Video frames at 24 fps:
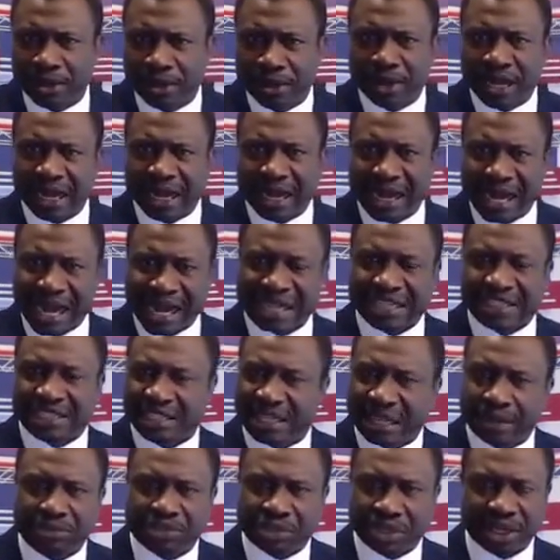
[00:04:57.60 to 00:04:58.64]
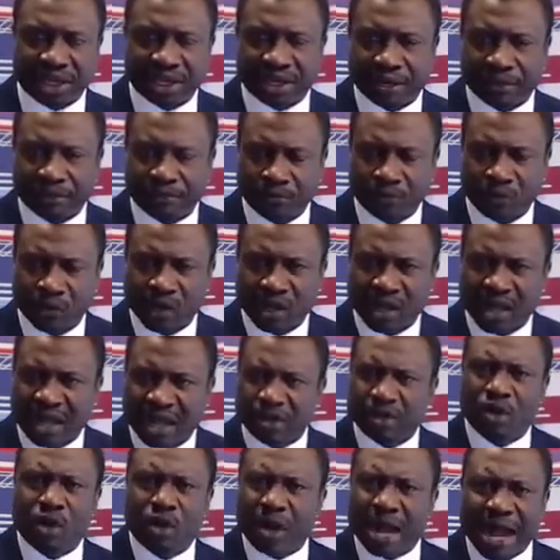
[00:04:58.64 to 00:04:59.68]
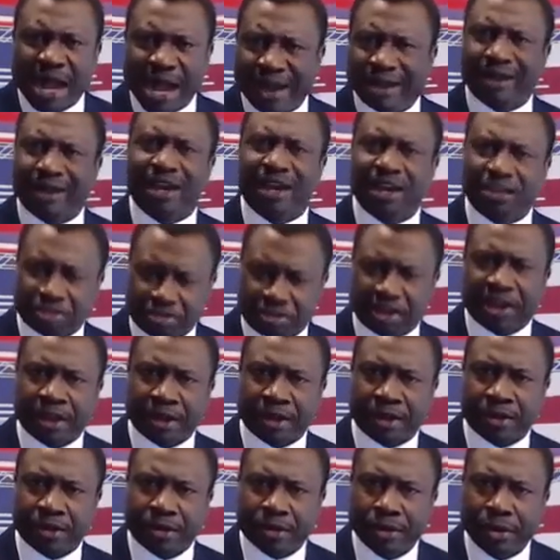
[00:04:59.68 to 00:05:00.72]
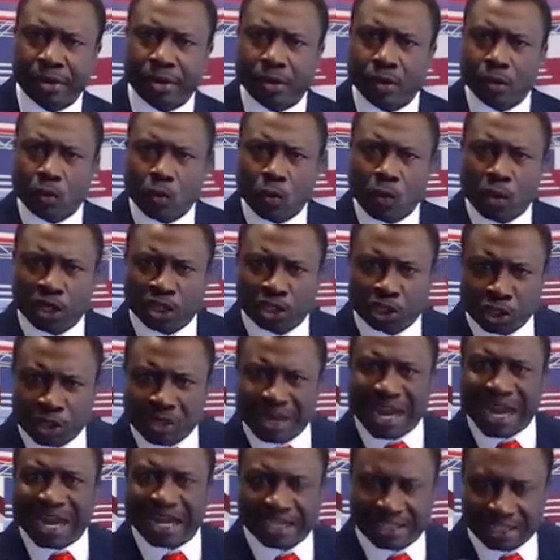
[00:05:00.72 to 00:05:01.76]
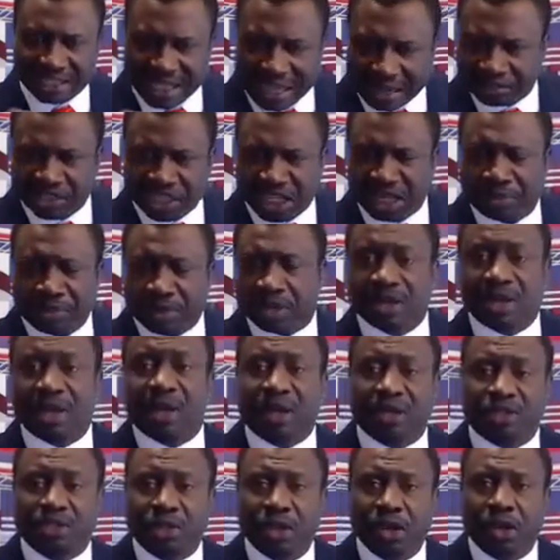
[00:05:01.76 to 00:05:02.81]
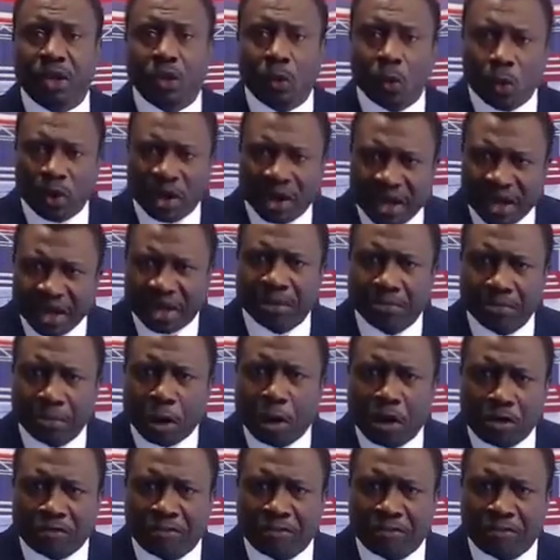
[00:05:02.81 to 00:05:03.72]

accept it. No, I really think we should accept it because we need more